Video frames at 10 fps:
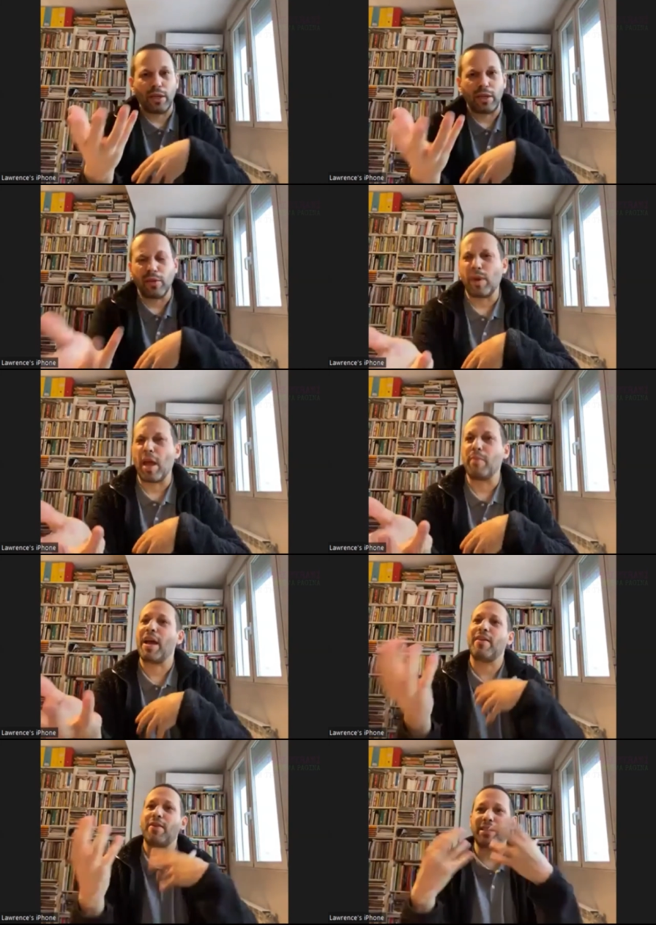
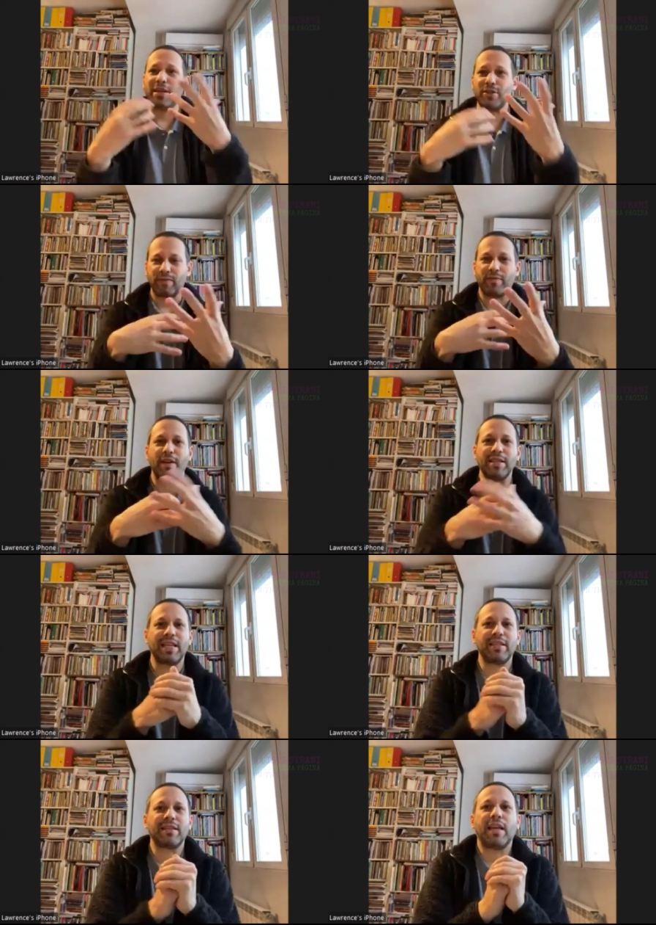non-binary teacher, various
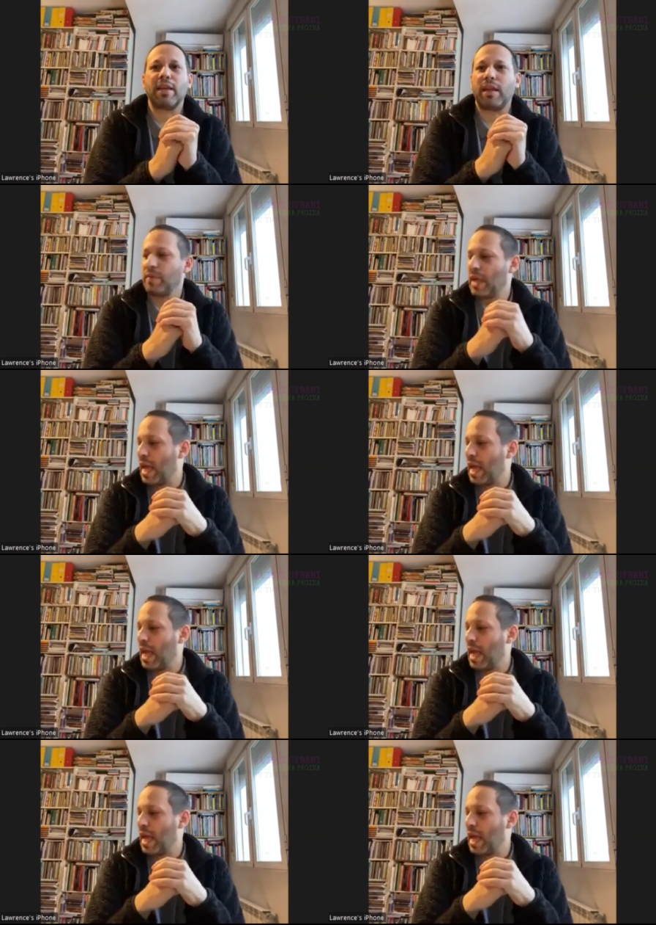things like that.